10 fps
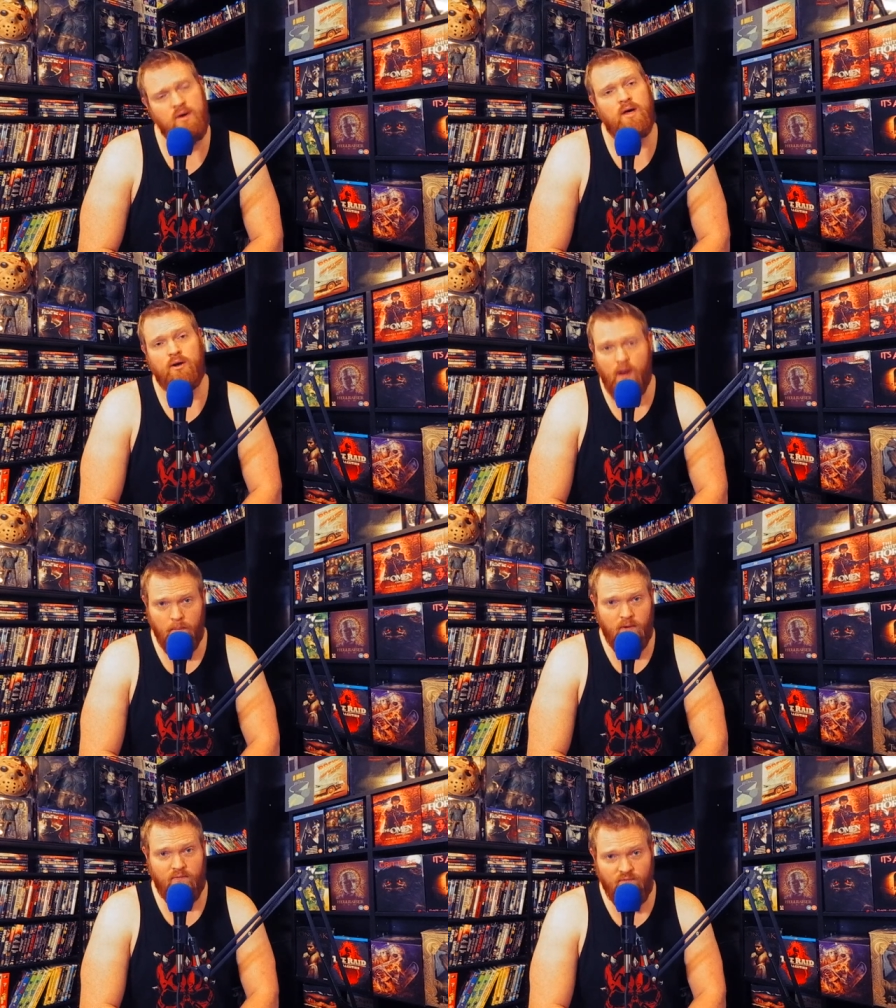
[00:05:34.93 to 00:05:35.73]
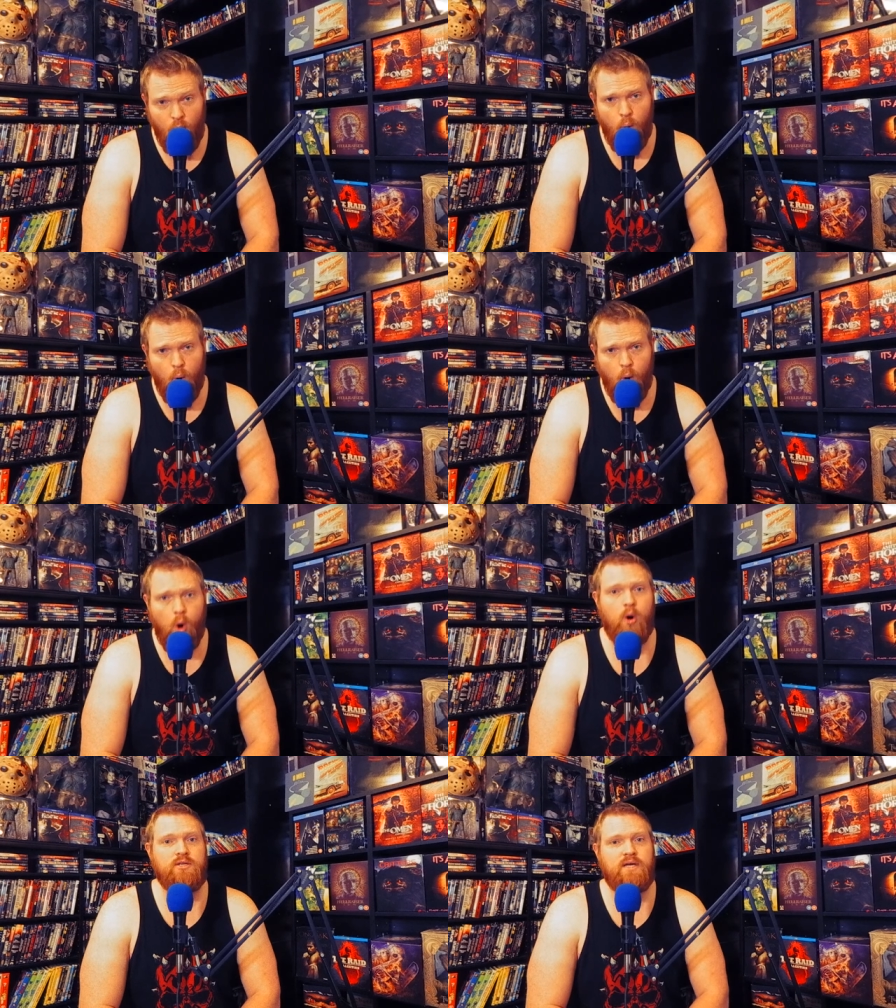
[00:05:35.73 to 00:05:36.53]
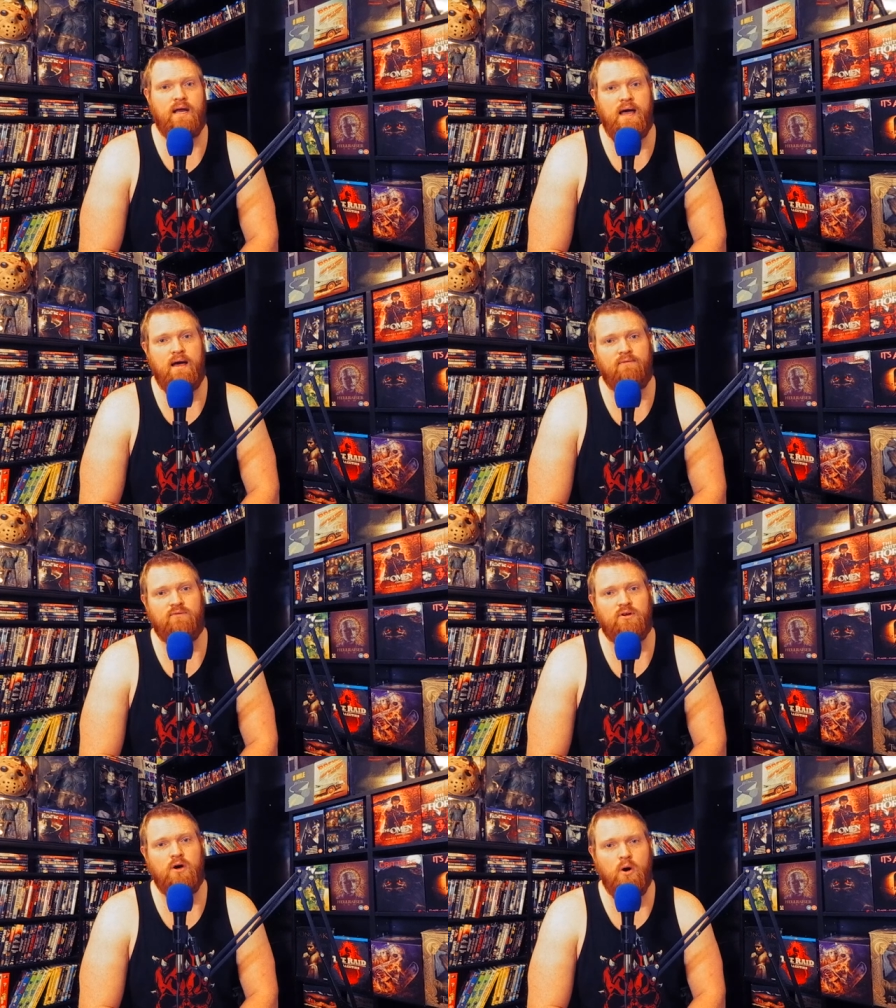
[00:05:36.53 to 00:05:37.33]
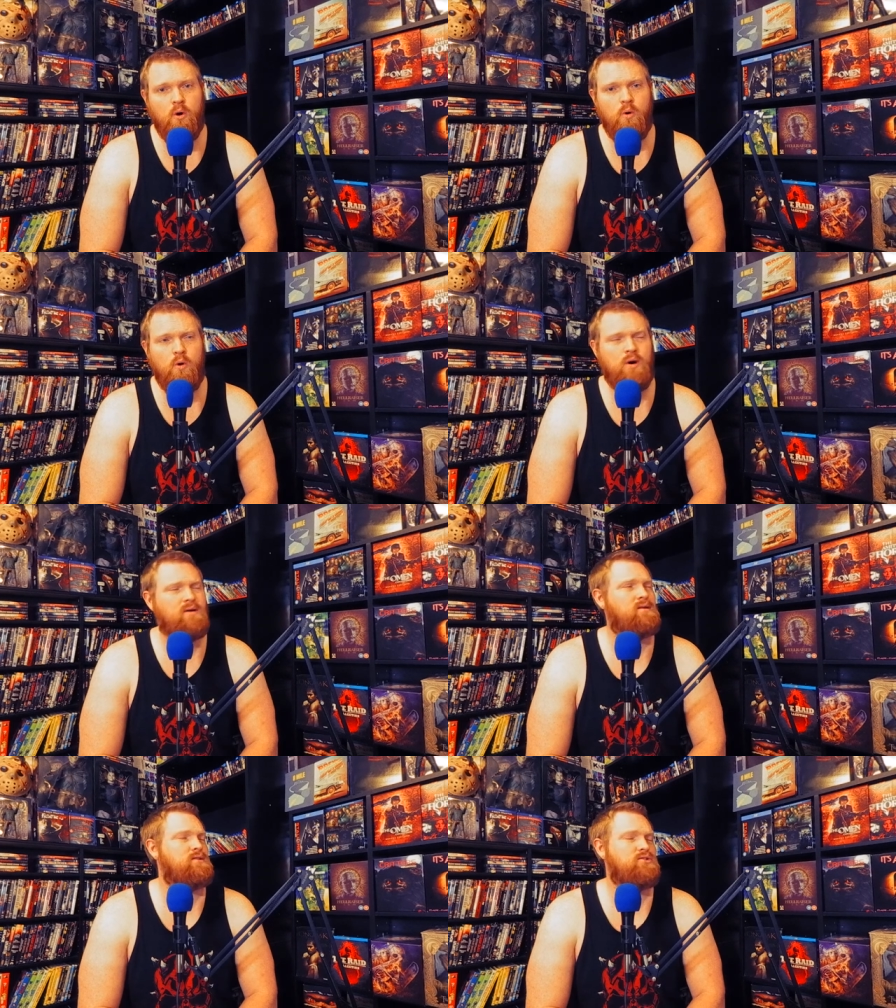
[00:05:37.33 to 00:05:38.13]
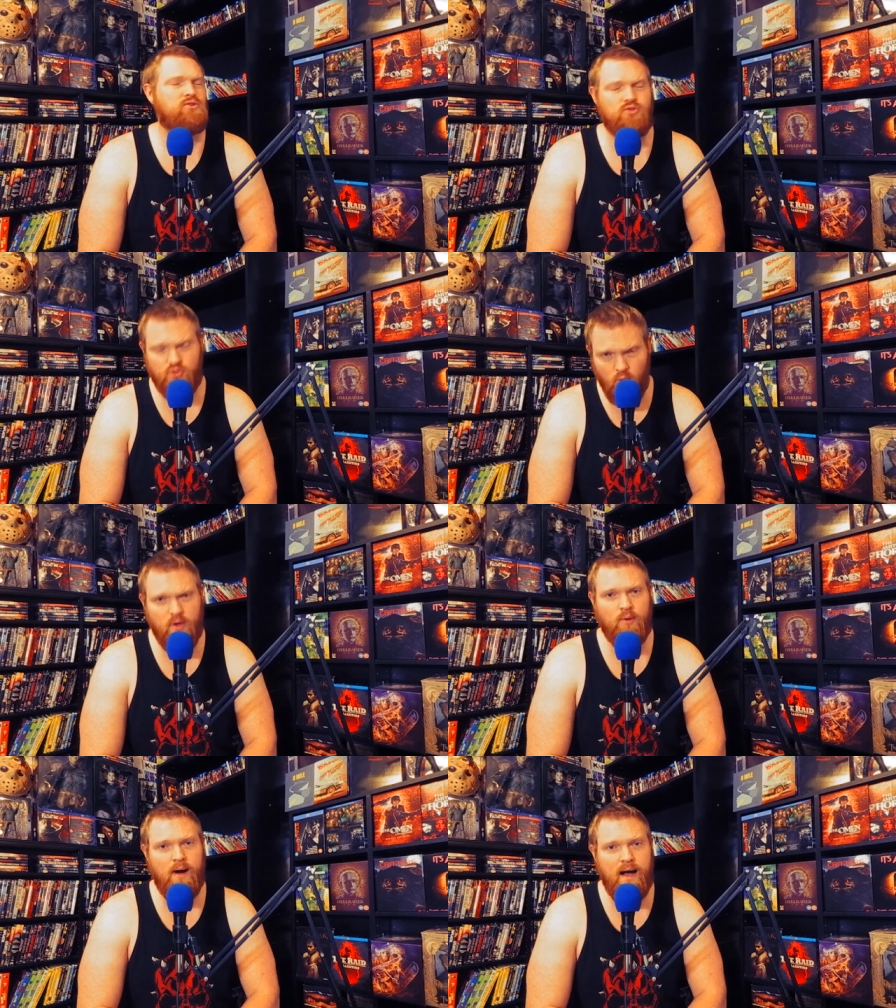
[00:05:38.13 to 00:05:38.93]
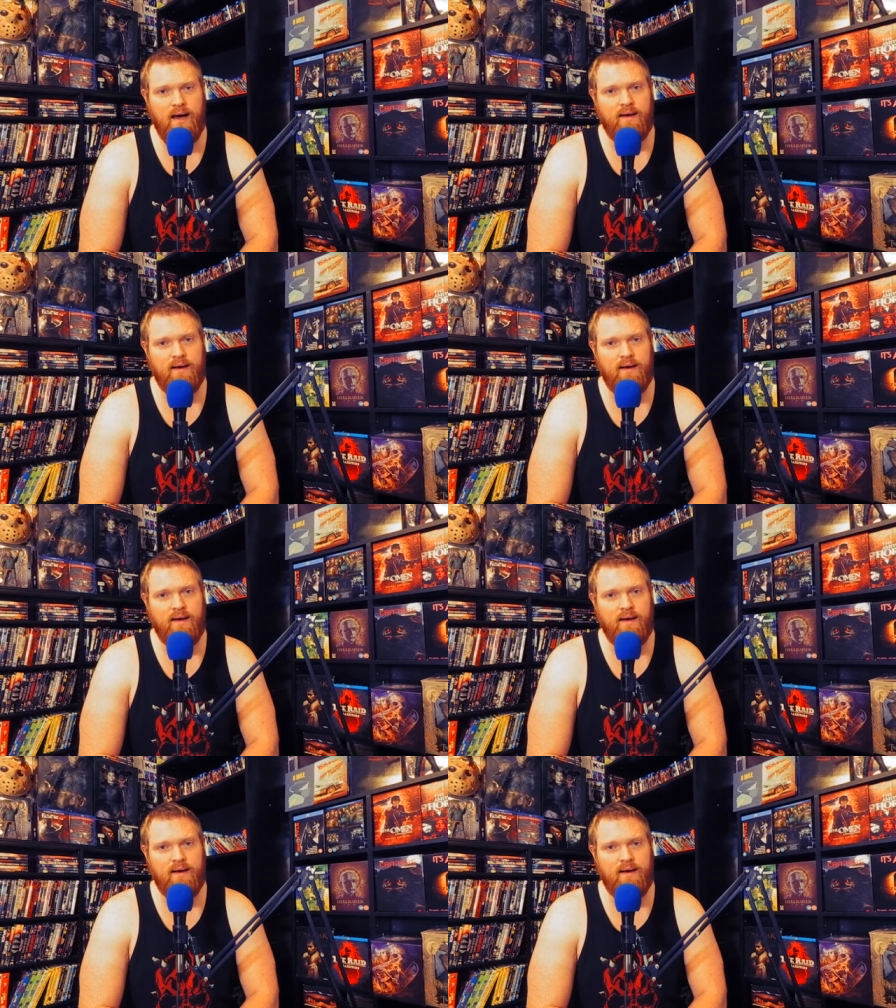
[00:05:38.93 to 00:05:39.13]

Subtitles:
Number 4 is going to have to go to Joyride.